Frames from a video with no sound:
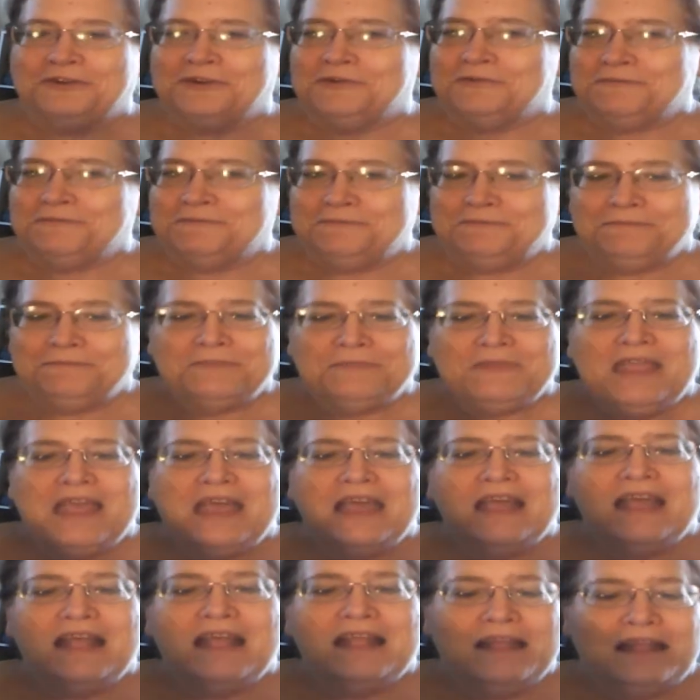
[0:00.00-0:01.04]
her.
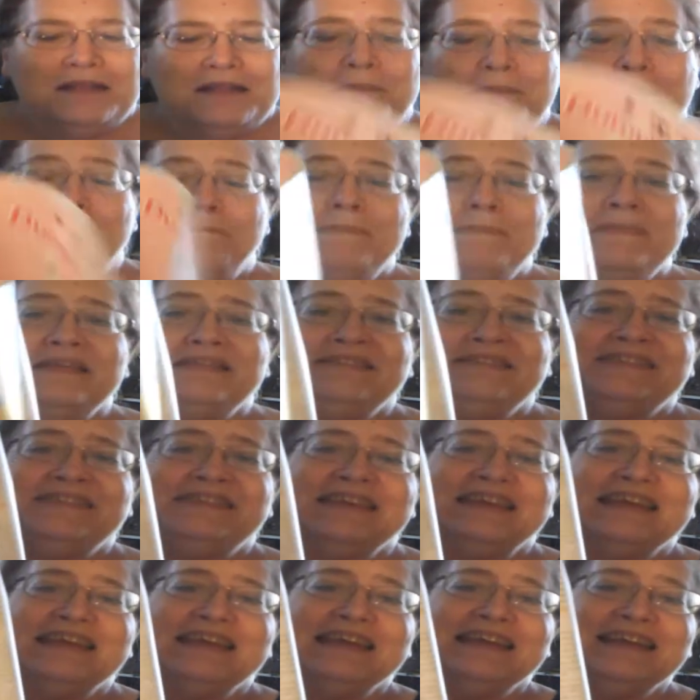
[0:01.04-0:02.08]

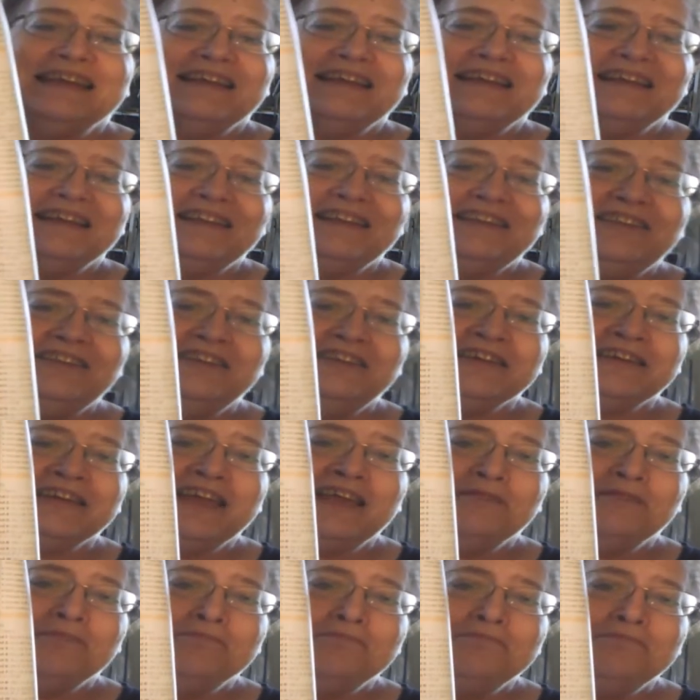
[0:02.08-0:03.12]
Misty. Look
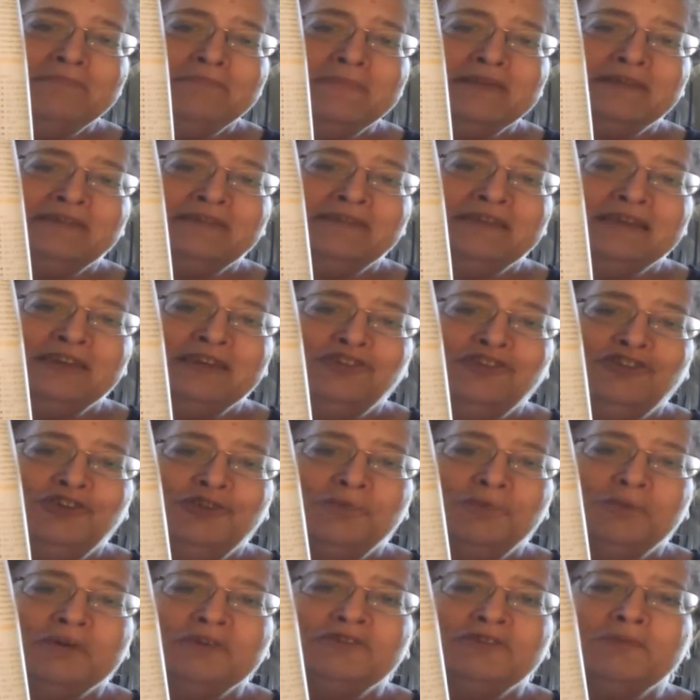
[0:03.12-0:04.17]
at Misty. She
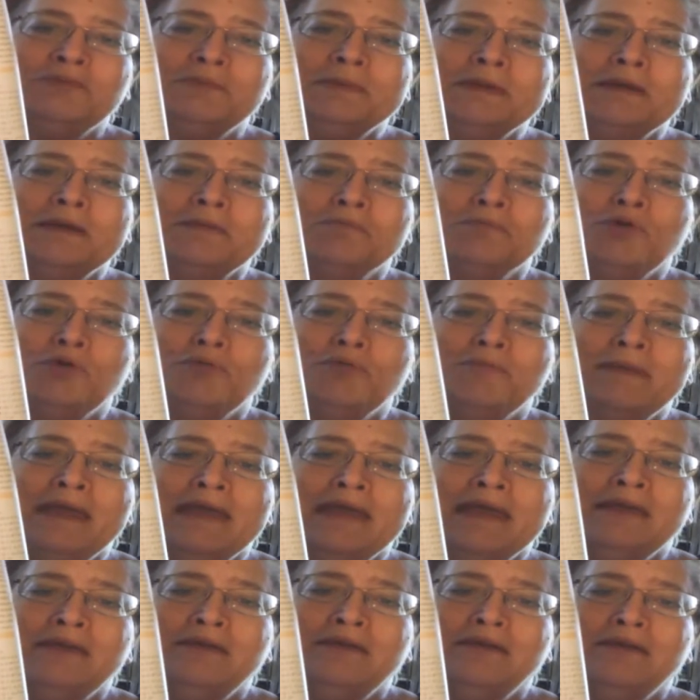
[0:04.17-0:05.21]
wants to be a
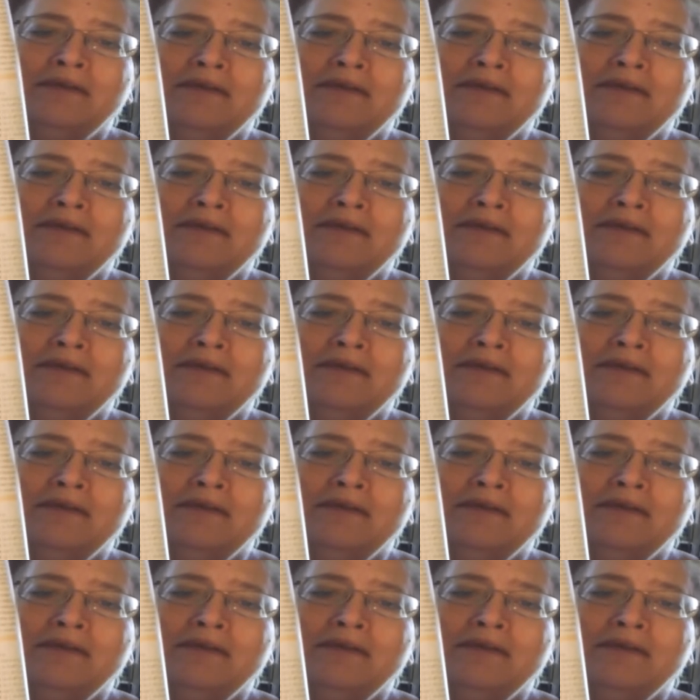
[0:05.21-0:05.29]
mermaid.